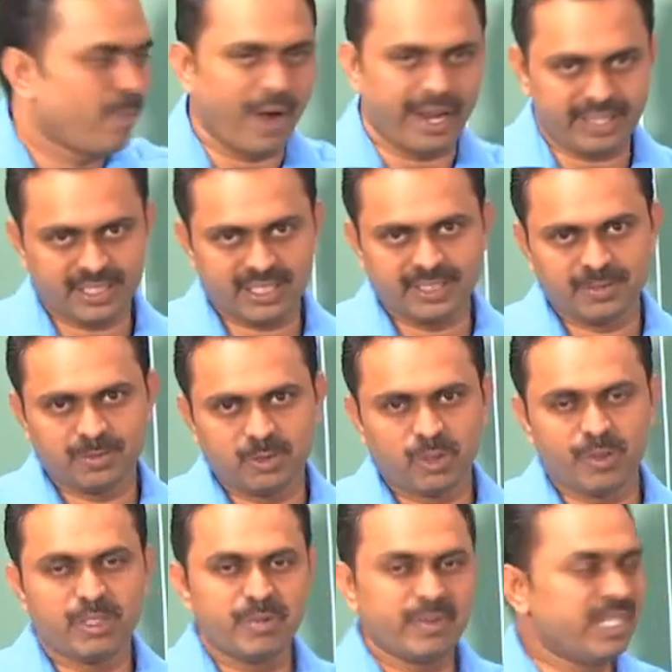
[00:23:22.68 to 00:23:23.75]
point.
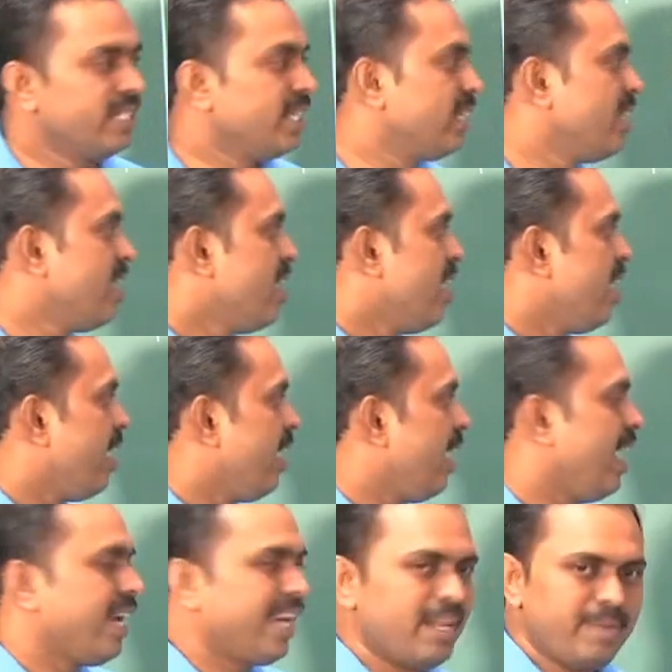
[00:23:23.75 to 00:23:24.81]
So which means that
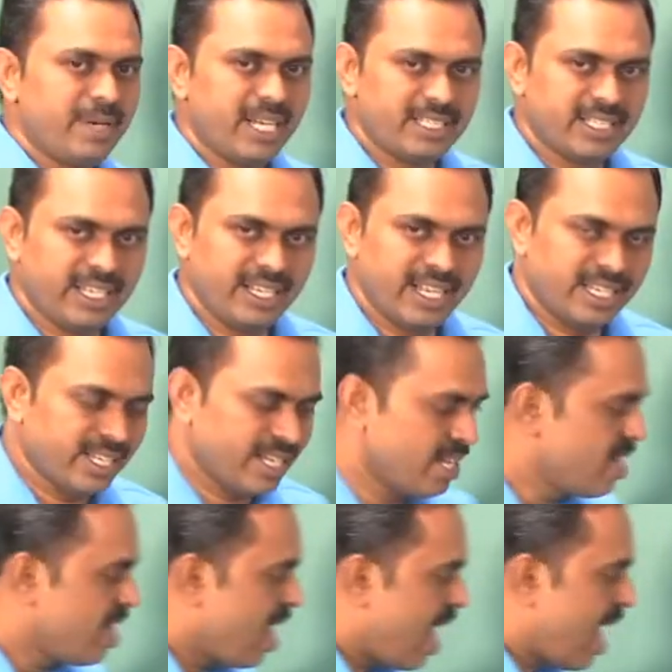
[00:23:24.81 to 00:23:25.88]
A can be
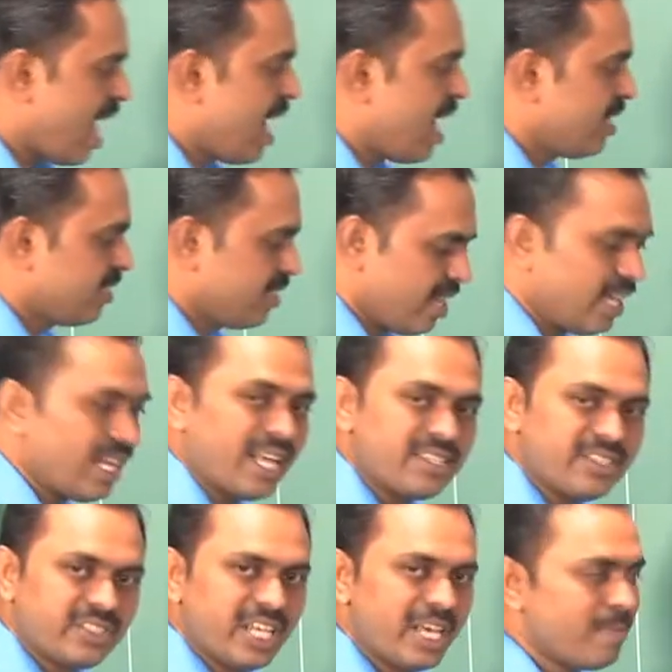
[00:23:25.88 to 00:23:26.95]
designated as an
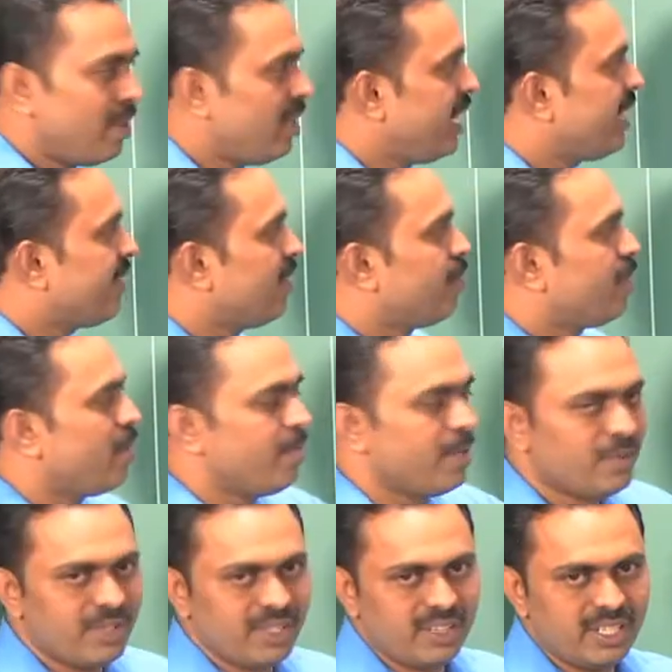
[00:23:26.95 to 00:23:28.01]
unstable equilibrium
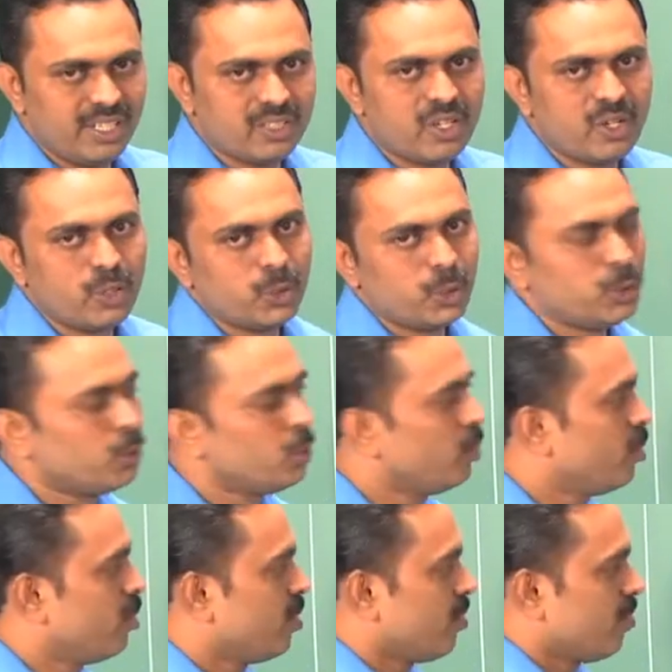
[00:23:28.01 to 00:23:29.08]
between these
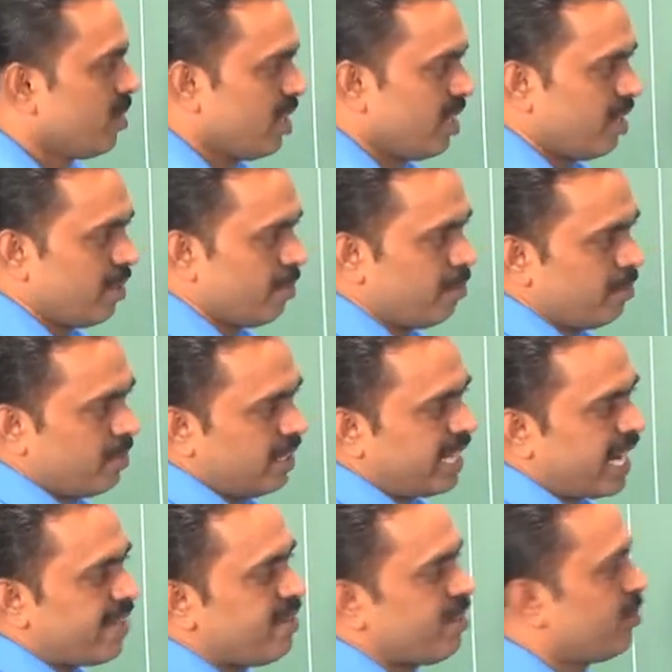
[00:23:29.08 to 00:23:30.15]
two
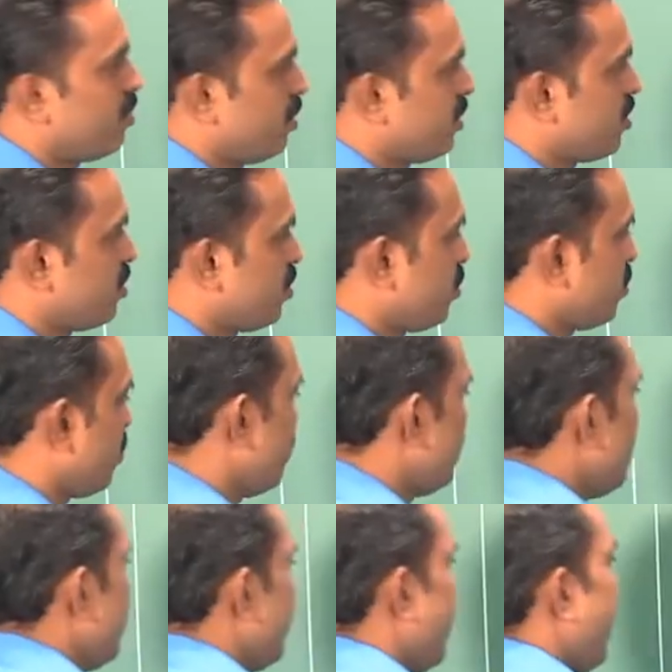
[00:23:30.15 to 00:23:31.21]
driving forces. So
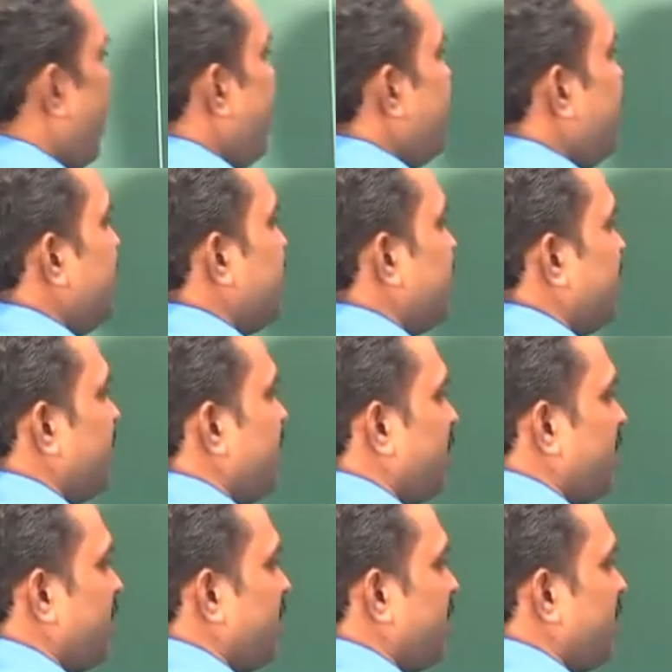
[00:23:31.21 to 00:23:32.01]
A is